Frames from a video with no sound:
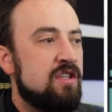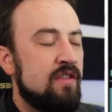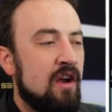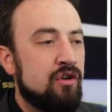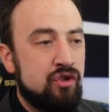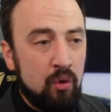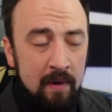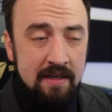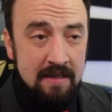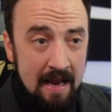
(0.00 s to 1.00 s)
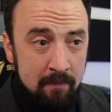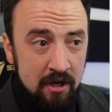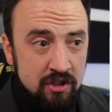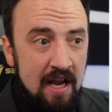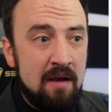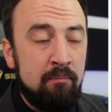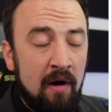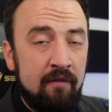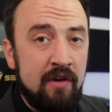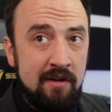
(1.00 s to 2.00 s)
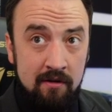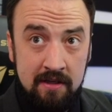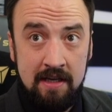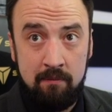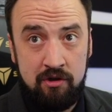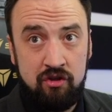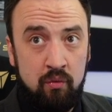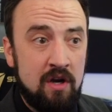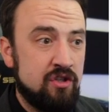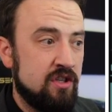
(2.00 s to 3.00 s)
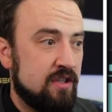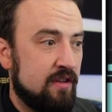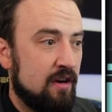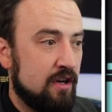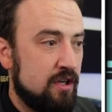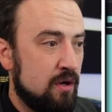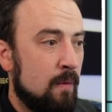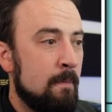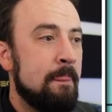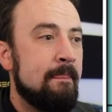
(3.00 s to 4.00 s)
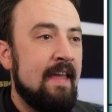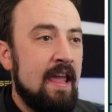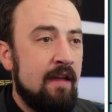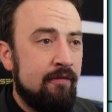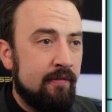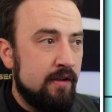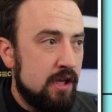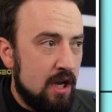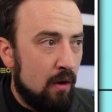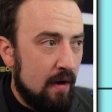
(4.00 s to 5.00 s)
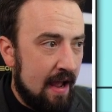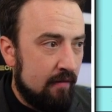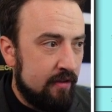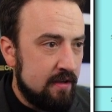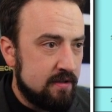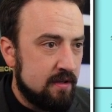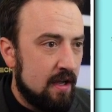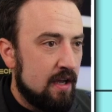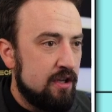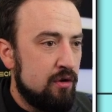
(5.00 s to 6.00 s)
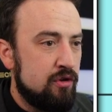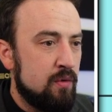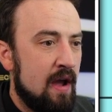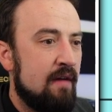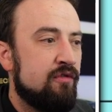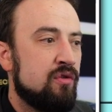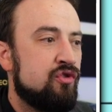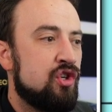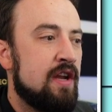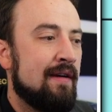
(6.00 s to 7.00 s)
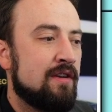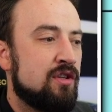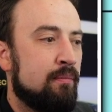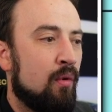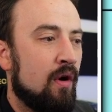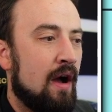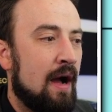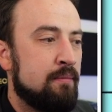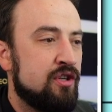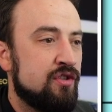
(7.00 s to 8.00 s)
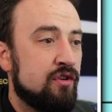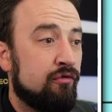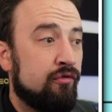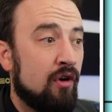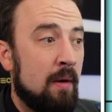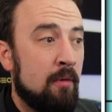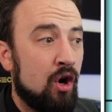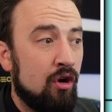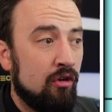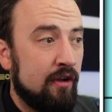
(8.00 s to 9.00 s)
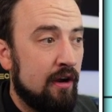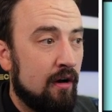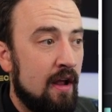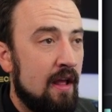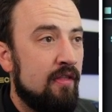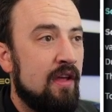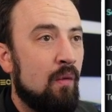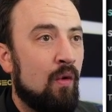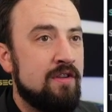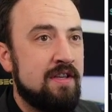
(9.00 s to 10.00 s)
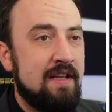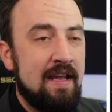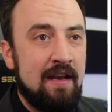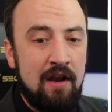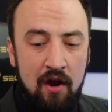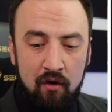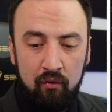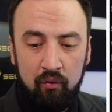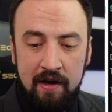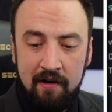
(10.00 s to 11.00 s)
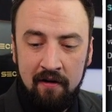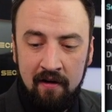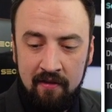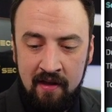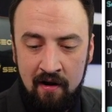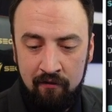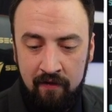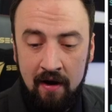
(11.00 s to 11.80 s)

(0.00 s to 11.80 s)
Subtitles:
she's in there doing damage and buffing your team, which is what she's in there to do. If you don't have this, you do have those generic support options from earlier that once again rear their